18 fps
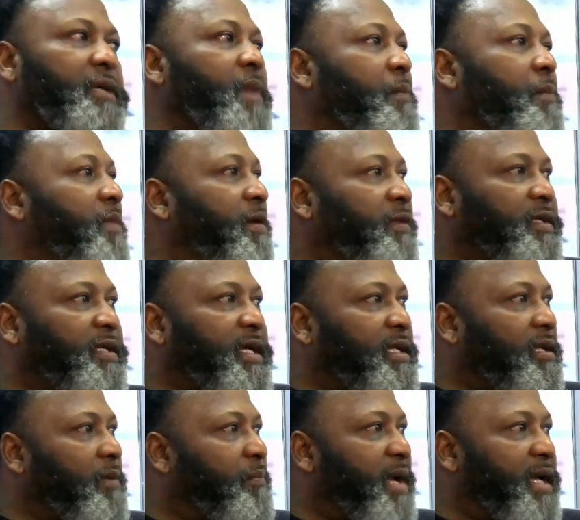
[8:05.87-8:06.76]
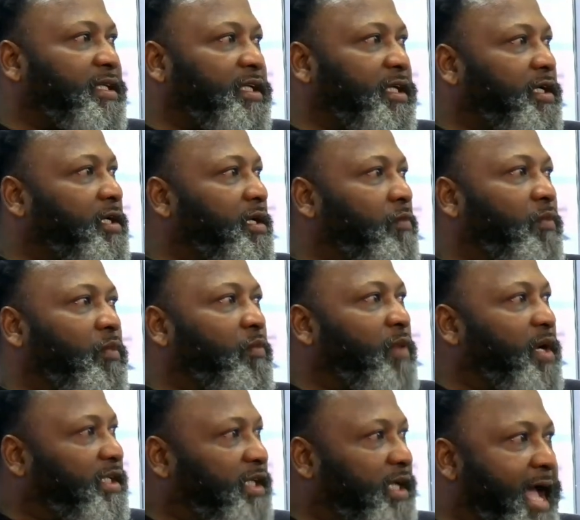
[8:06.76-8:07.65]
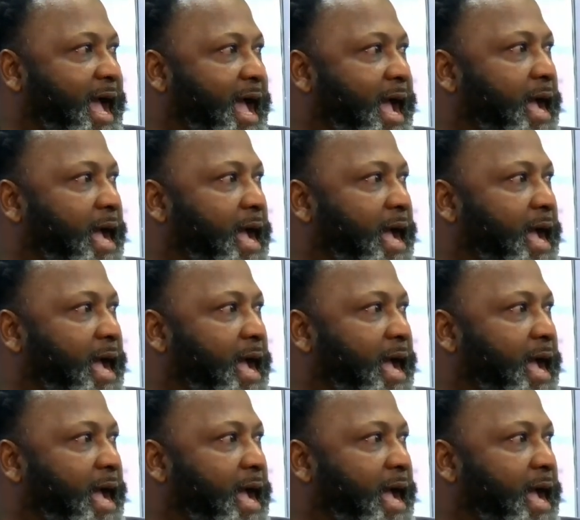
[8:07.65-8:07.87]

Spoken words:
My mother did the best she could with what she had.